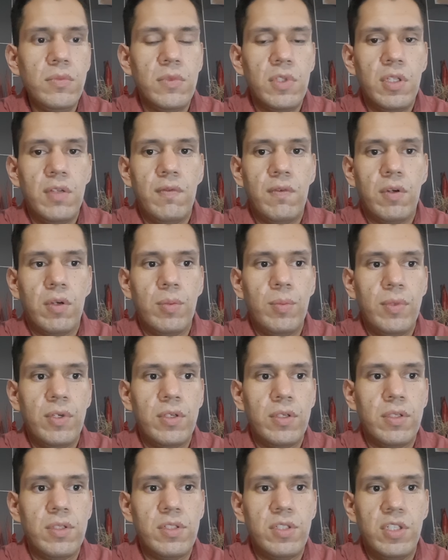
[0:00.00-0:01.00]
The
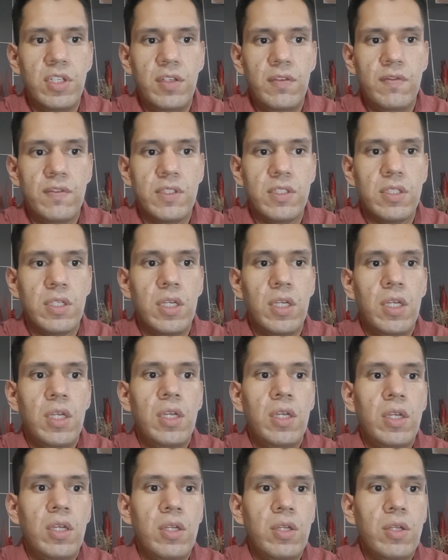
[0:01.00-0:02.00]
former shifts
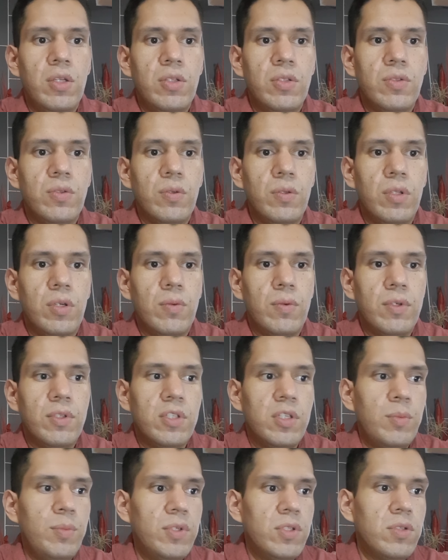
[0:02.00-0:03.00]
to lower
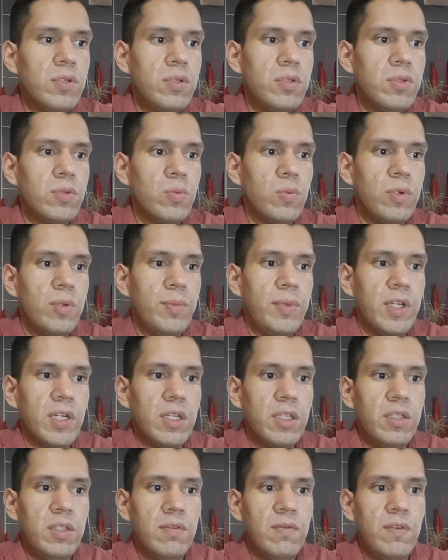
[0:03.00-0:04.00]
temperatures when
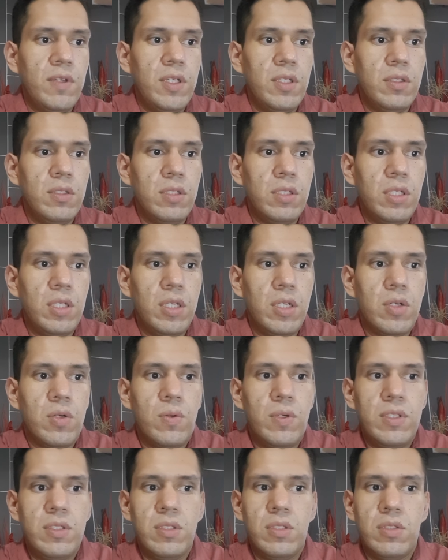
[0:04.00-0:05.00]
magnetic field
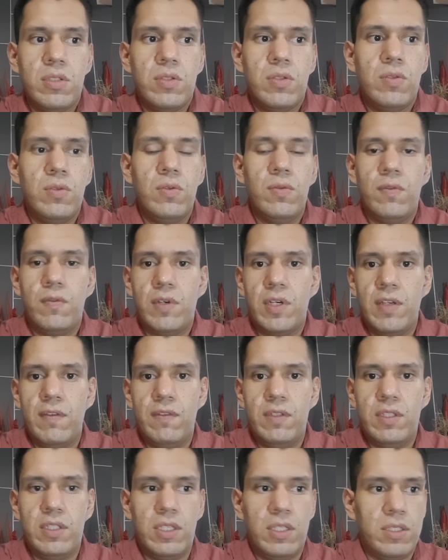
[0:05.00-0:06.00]
increases to
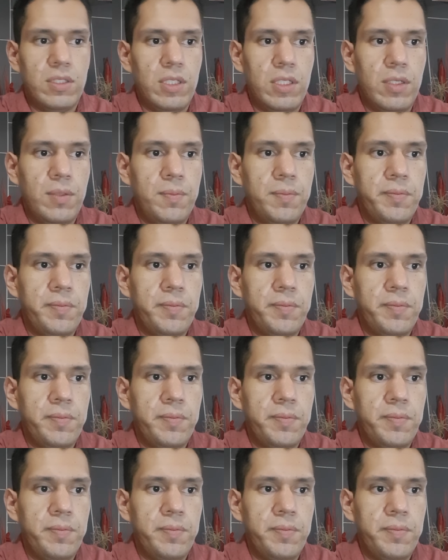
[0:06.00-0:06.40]
5 Tesla.